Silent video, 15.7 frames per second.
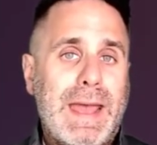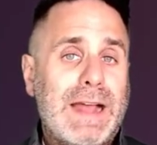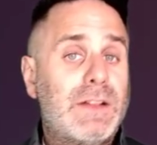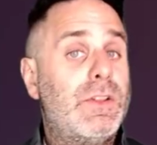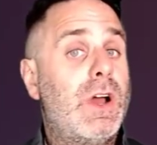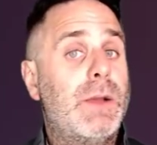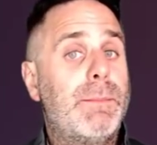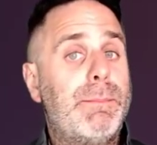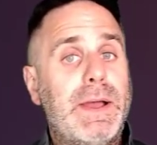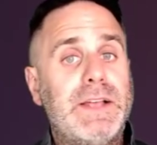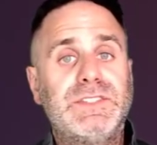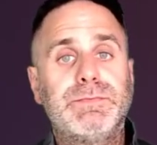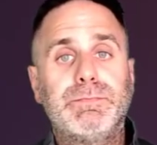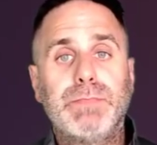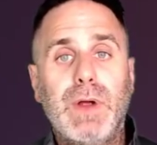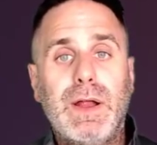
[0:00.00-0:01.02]
backlog by
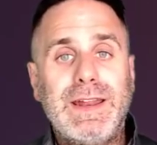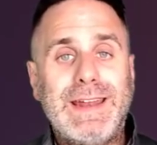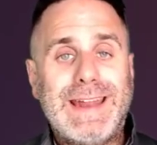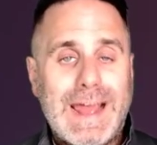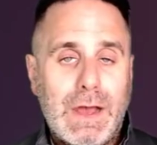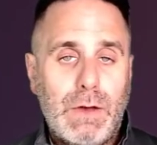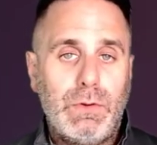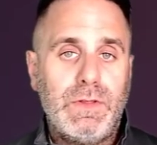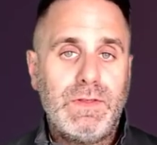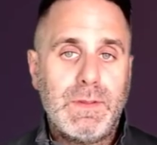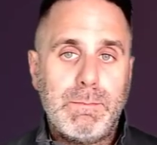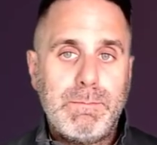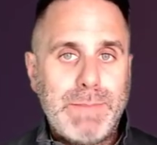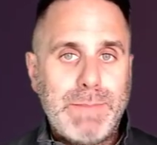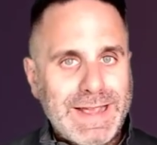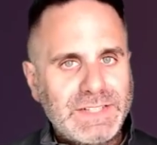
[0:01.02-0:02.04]
spreading out the
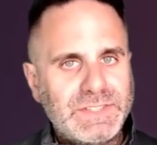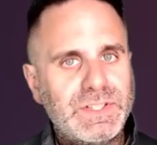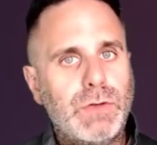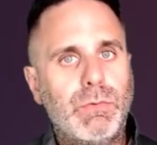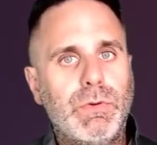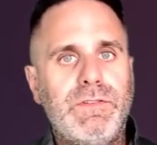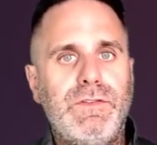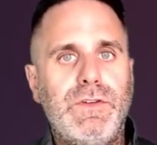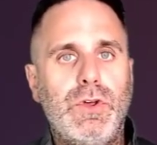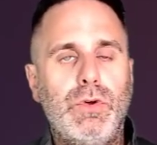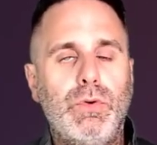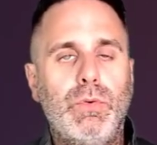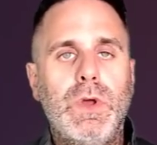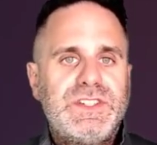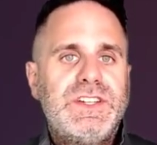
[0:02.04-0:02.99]
basic review,